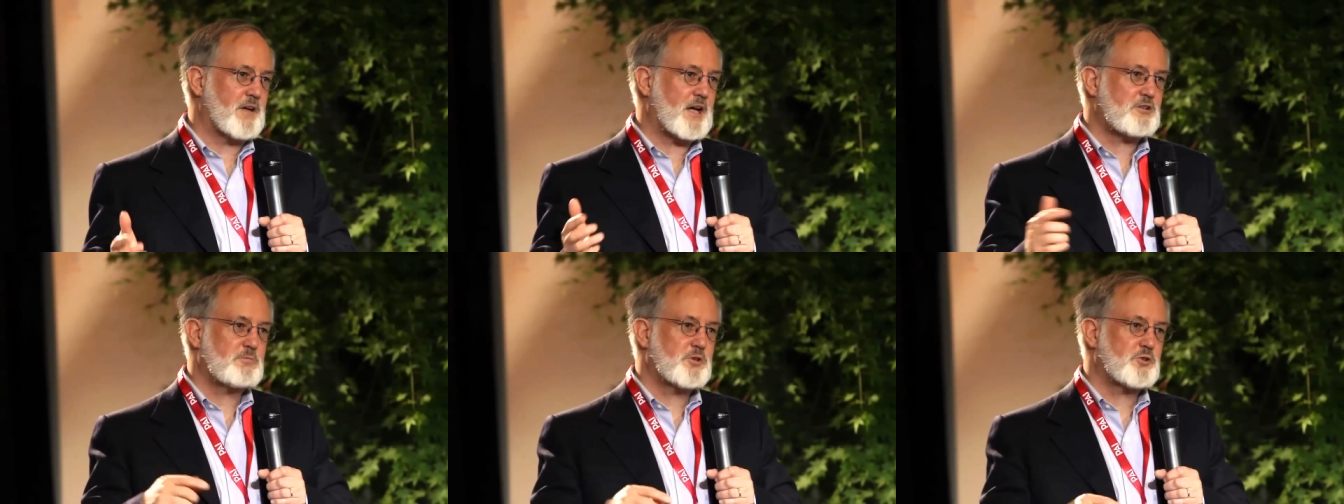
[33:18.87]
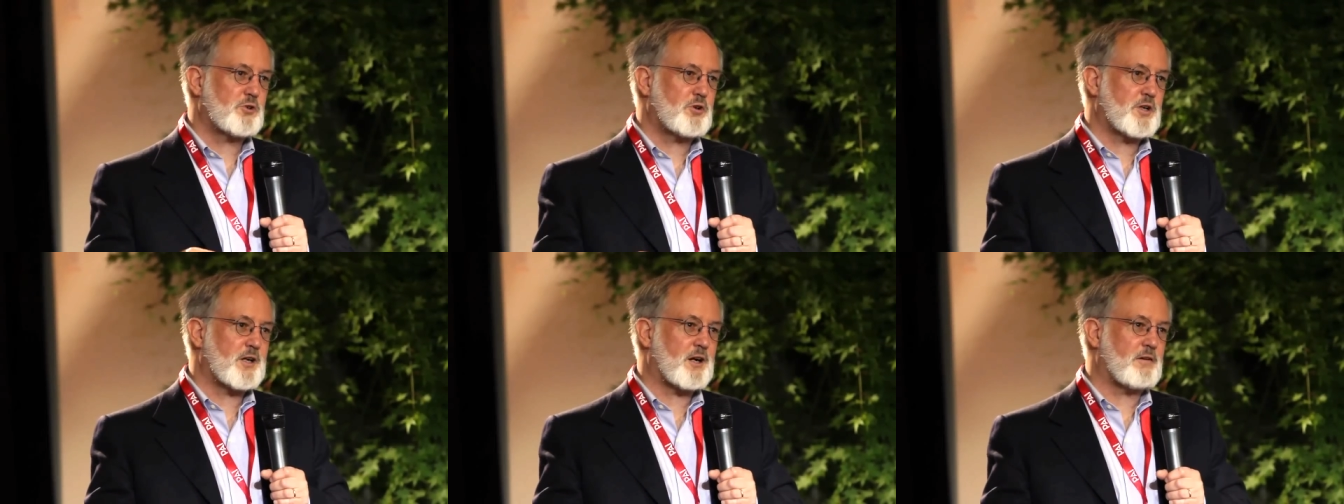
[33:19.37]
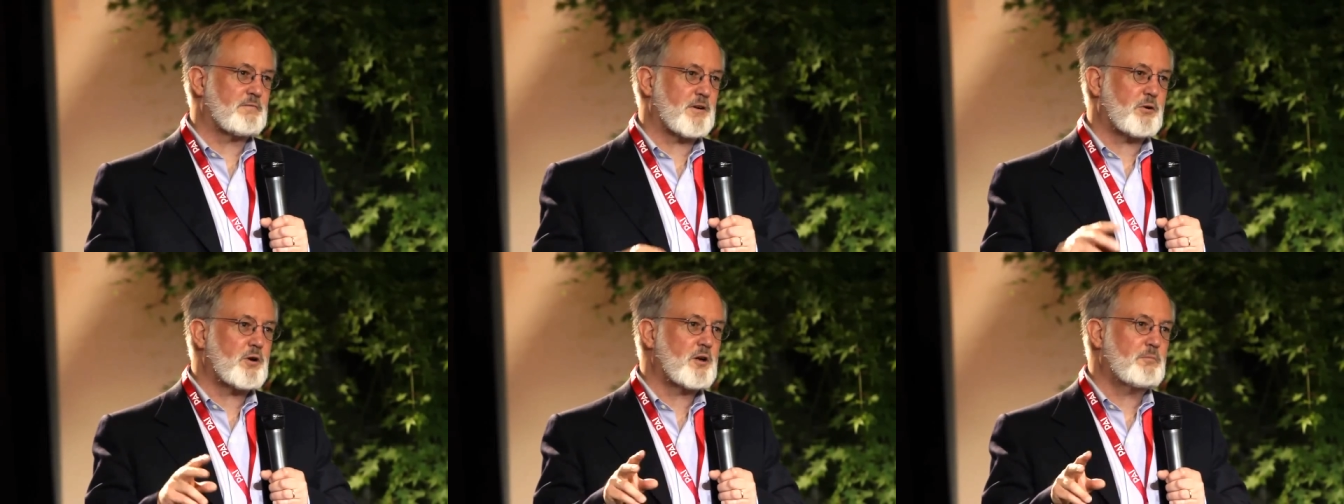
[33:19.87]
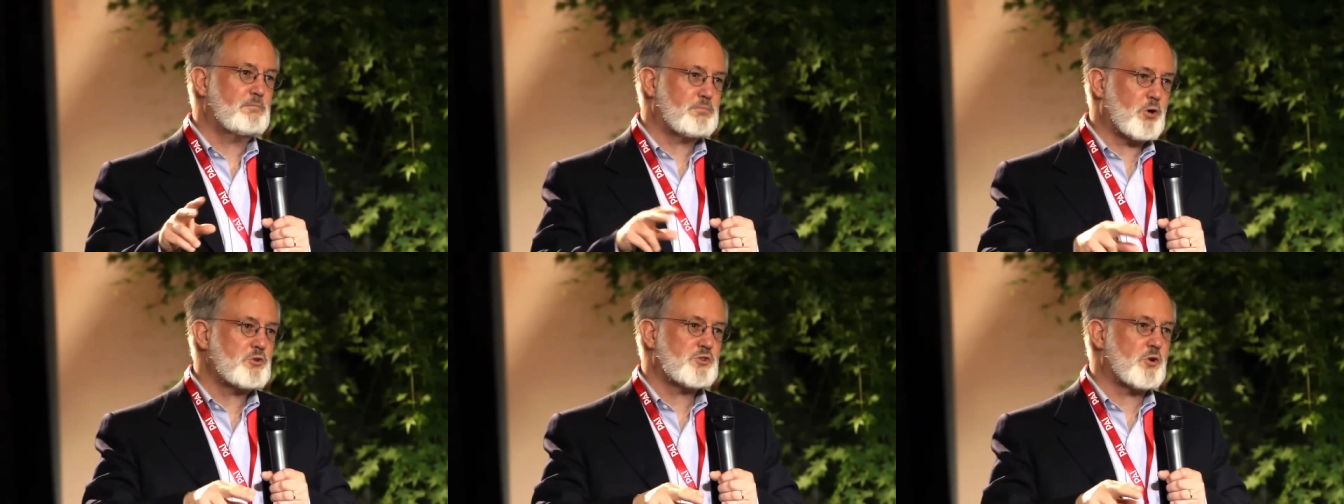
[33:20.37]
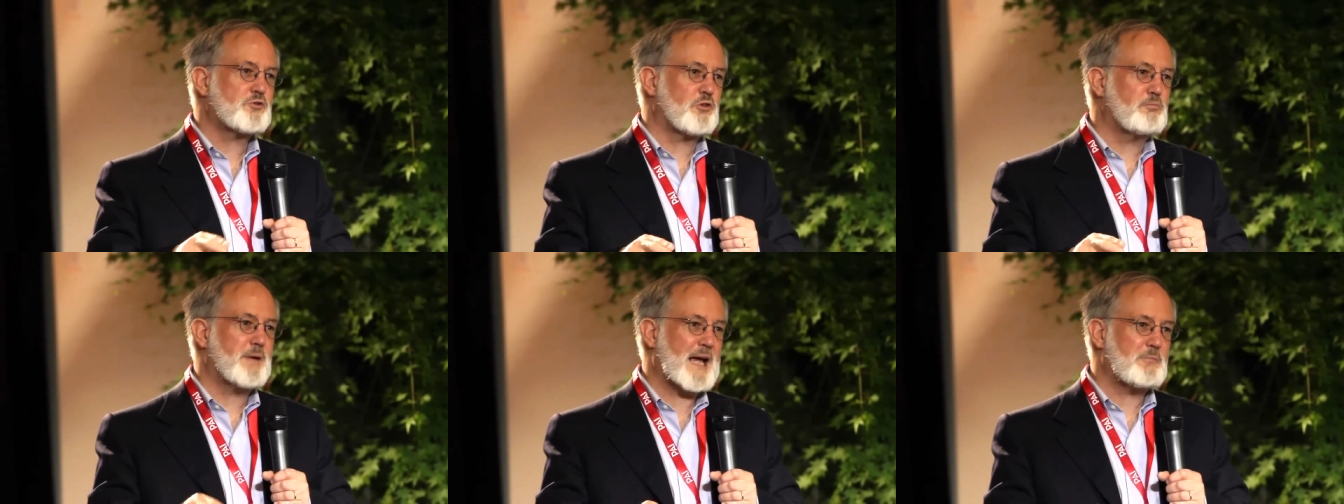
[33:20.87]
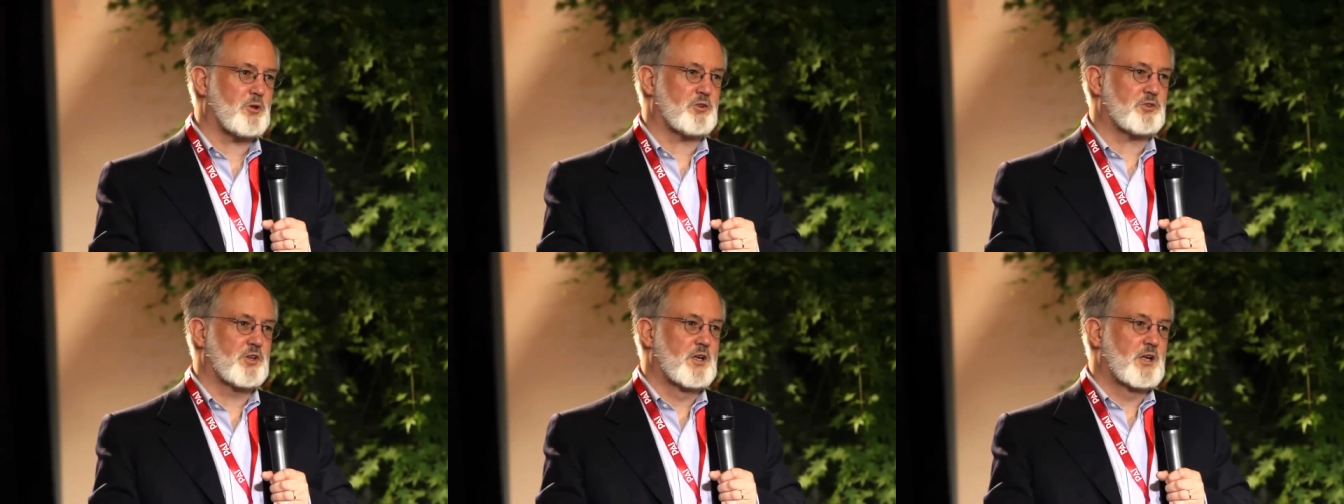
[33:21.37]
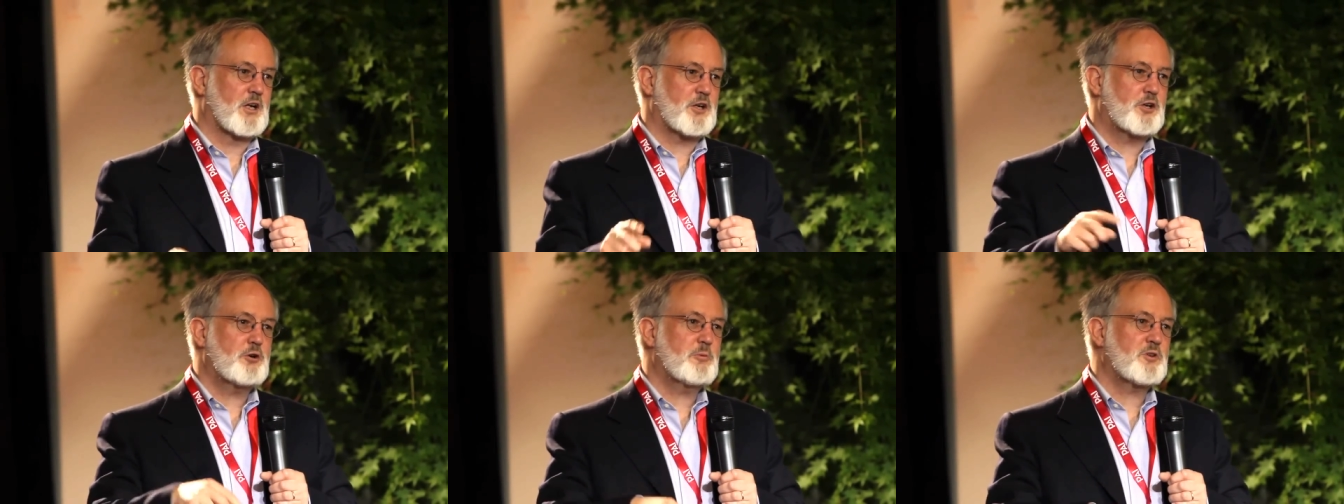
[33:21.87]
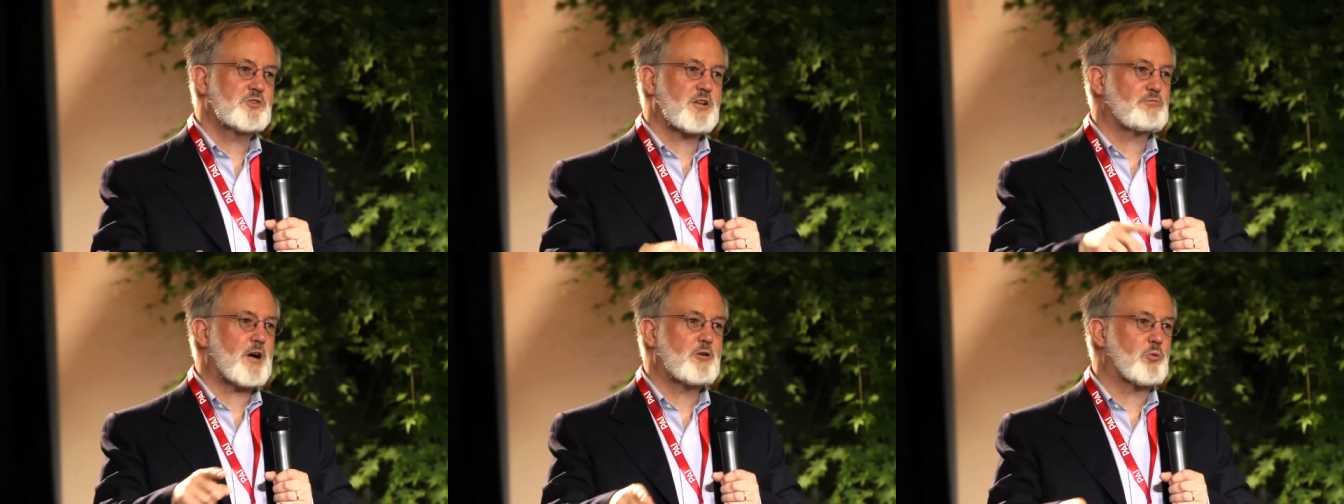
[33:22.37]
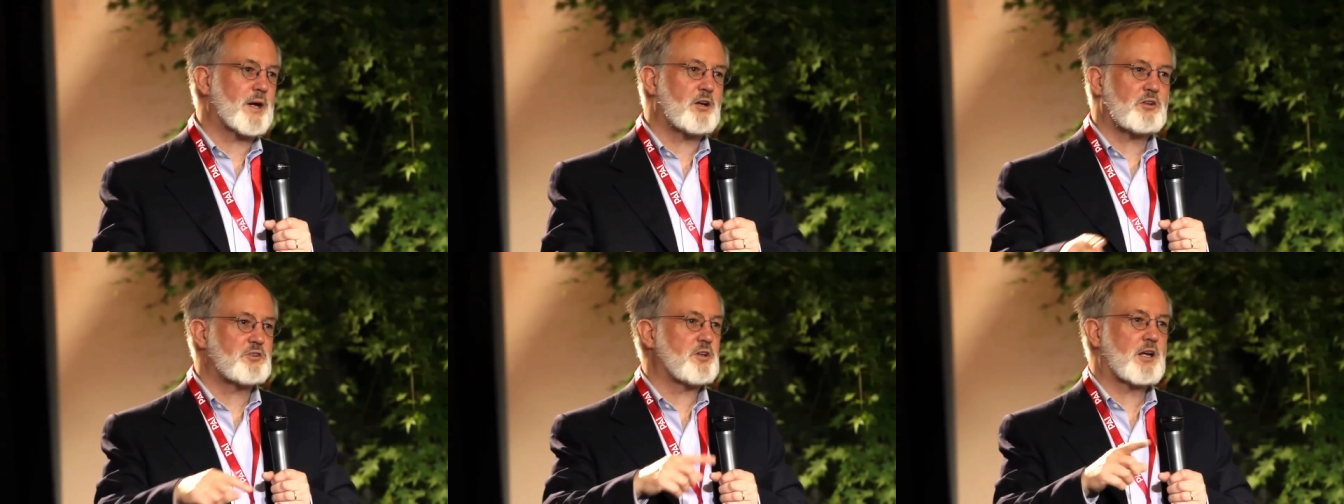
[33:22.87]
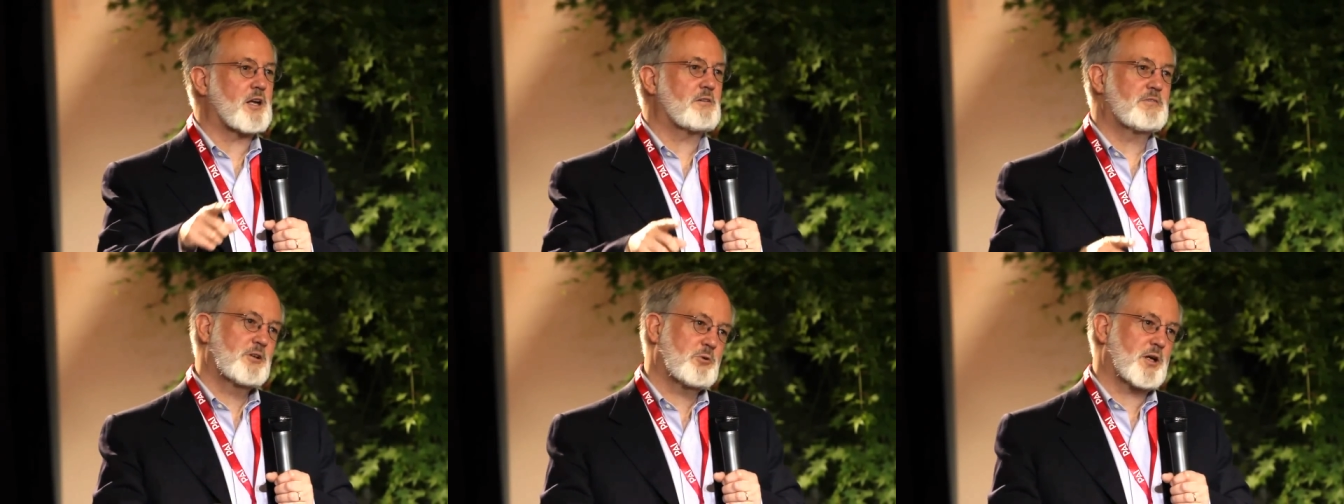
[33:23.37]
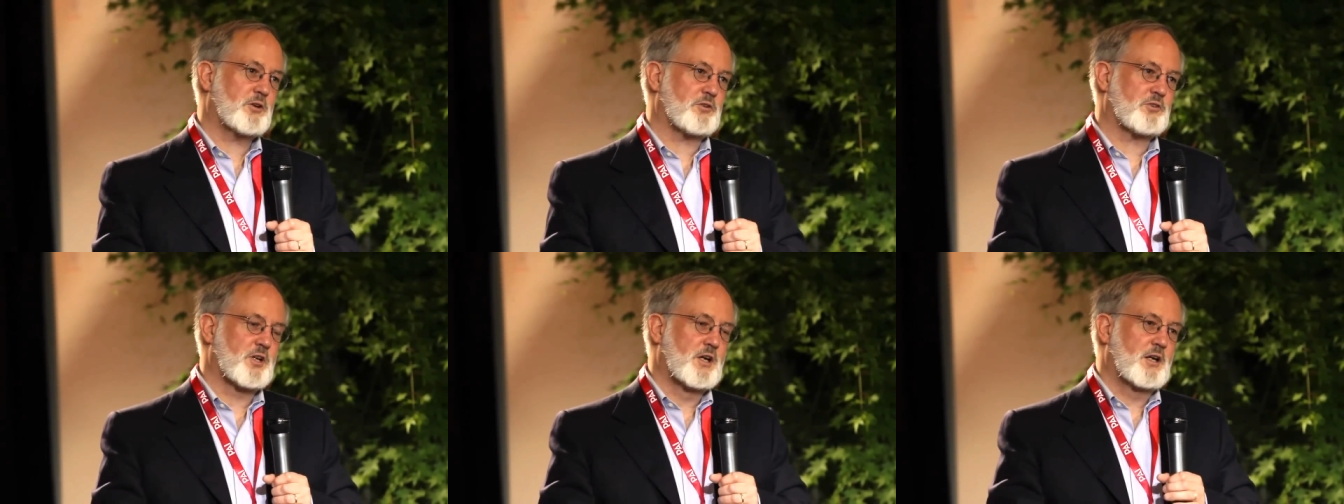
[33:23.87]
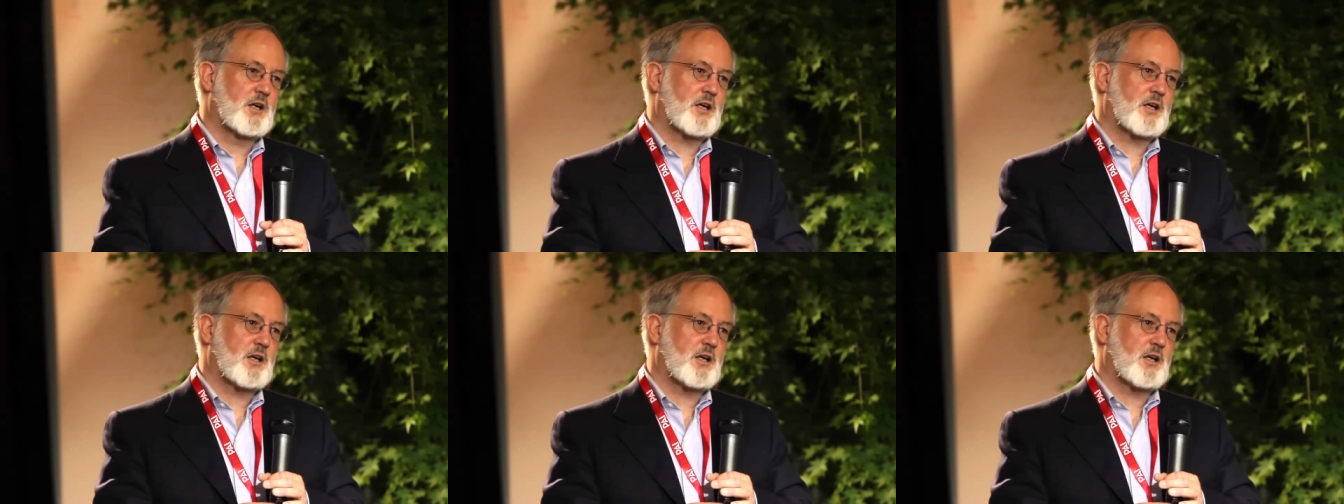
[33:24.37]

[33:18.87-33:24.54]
The vast majority are very pro-social mammals, uh, humans and right whales and, and a few others.